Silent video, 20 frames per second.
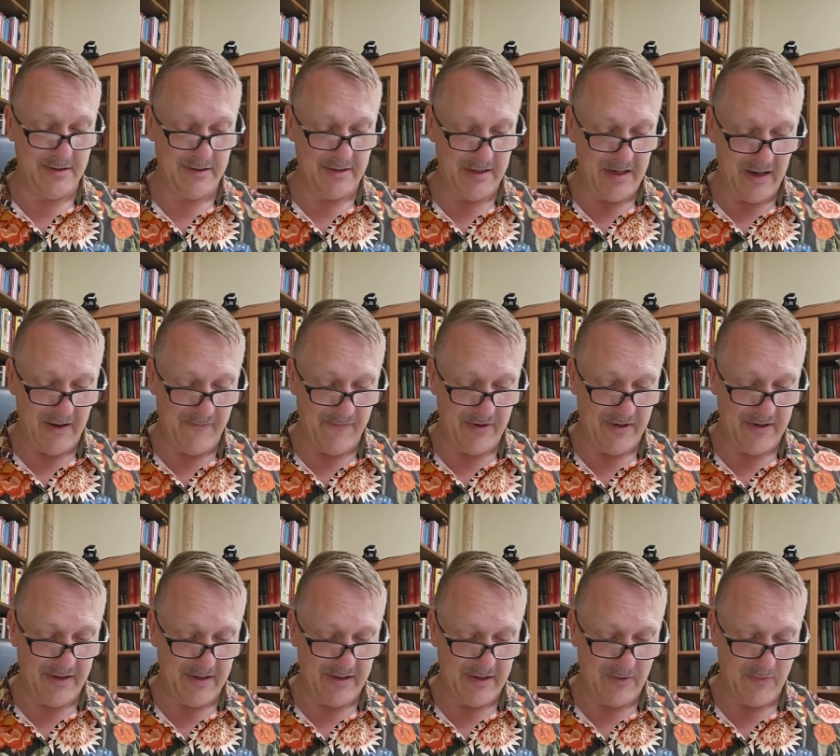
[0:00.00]
in
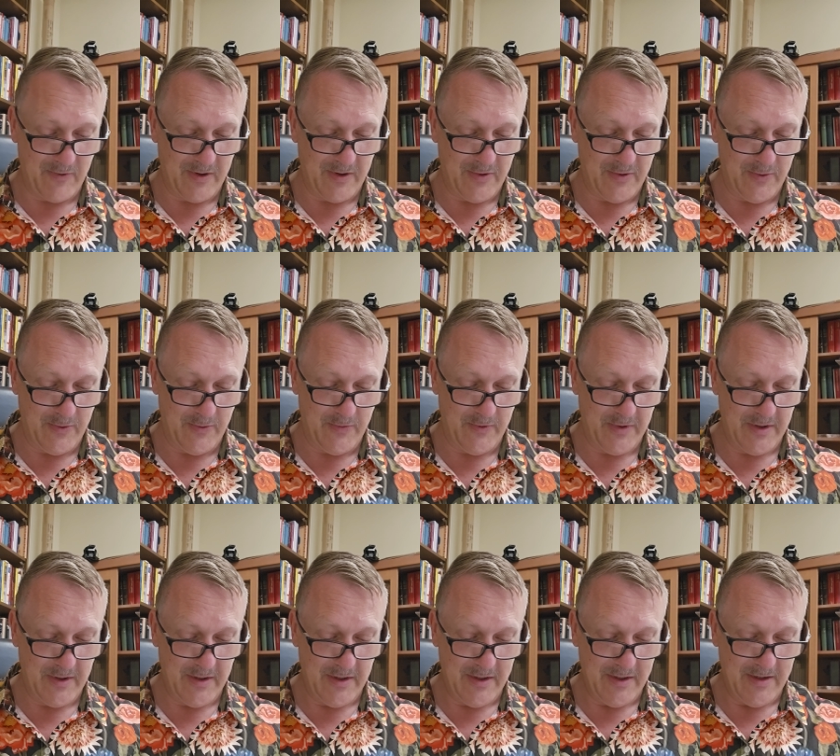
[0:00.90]
everything that we do,
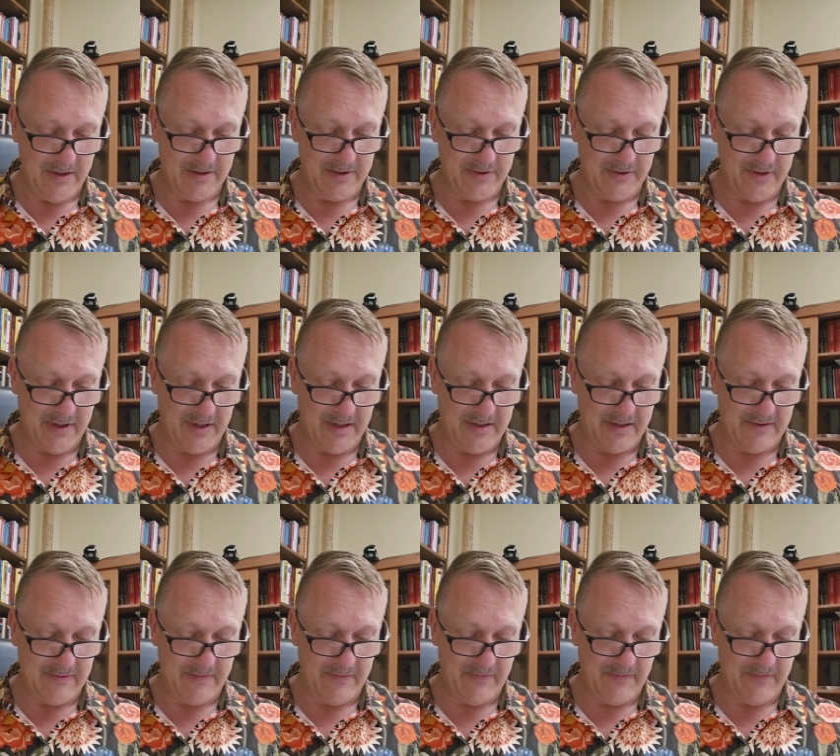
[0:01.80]
so that